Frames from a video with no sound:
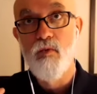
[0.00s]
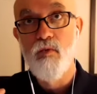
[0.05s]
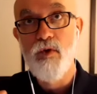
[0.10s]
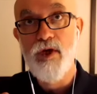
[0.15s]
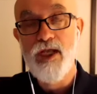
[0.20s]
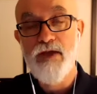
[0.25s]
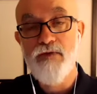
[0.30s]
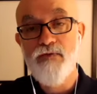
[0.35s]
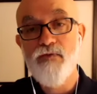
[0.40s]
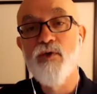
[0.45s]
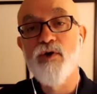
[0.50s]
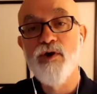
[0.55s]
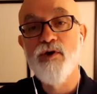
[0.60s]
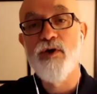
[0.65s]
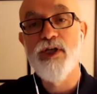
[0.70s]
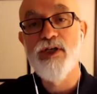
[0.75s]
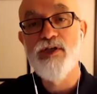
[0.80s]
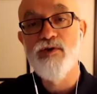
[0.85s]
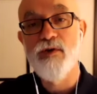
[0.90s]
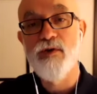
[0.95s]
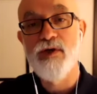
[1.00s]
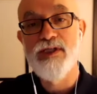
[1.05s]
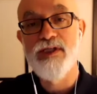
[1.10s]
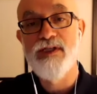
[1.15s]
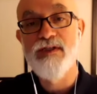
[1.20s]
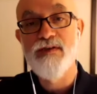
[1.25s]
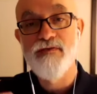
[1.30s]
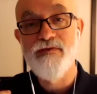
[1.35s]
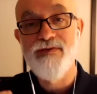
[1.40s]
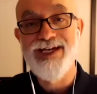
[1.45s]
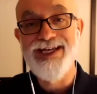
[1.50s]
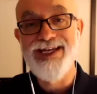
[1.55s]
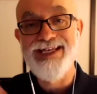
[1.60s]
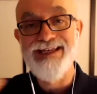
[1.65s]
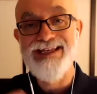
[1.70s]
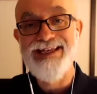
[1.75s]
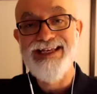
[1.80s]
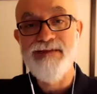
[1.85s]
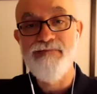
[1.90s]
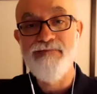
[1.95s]
if we're going to identify
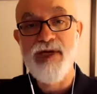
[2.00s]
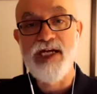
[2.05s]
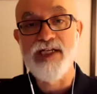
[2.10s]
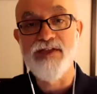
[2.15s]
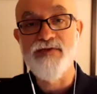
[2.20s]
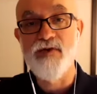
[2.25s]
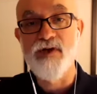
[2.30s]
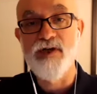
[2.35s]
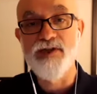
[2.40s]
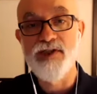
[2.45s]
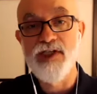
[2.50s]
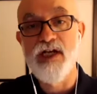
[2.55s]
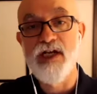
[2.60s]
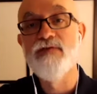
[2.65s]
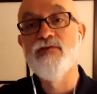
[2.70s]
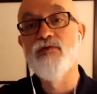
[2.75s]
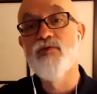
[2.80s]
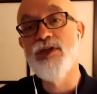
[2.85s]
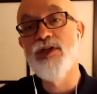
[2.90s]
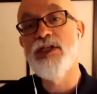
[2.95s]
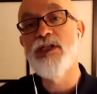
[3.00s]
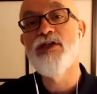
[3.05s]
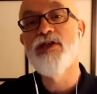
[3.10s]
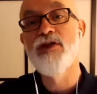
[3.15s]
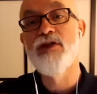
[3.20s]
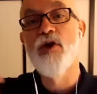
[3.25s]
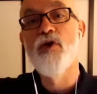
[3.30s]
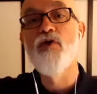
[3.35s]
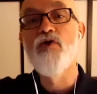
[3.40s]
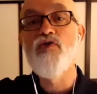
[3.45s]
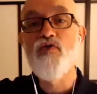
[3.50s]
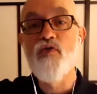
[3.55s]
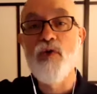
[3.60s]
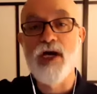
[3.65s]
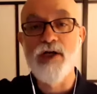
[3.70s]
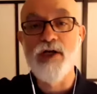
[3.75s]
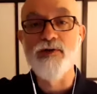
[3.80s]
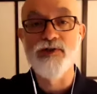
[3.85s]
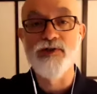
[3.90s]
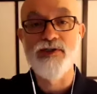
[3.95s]
impacts for ourselves, we need to know who
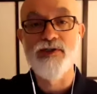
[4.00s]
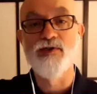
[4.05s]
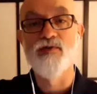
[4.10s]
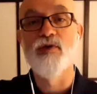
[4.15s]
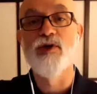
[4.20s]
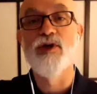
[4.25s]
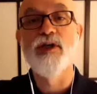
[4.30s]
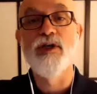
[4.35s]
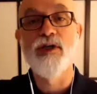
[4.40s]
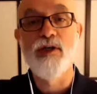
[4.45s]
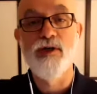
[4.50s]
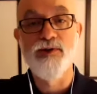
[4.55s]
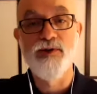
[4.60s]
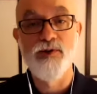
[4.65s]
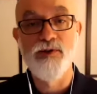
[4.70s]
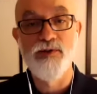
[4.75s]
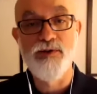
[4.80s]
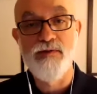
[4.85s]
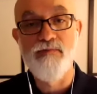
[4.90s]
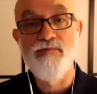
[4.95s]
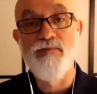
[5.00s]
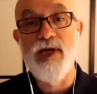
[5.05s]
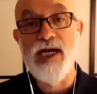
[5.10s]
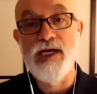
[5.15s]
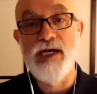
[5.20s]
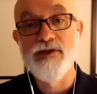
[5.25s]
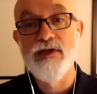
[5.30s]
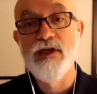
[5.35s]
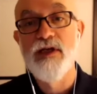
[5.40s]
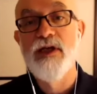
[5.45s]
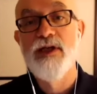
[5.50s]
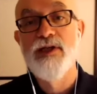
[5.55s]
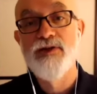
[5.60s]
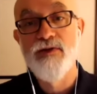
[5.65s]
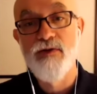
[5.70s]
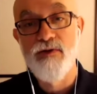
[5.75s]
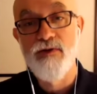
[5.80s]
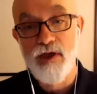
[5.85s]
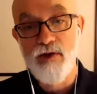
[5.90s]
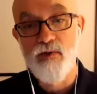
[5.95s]
else is working on those impacts
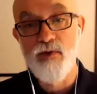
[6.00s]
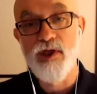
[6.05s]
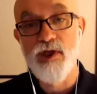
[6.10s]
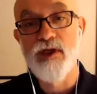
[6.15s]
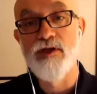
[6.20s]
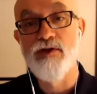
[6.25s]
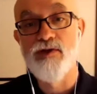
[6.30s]
so that we can